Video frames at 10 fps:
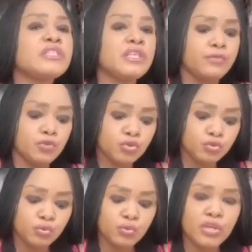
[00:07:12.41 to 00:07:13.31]
tip you
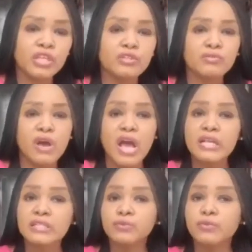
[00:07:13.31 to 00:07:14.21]
should look into
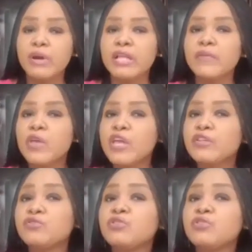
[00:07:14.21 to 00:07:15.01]
as a woman is to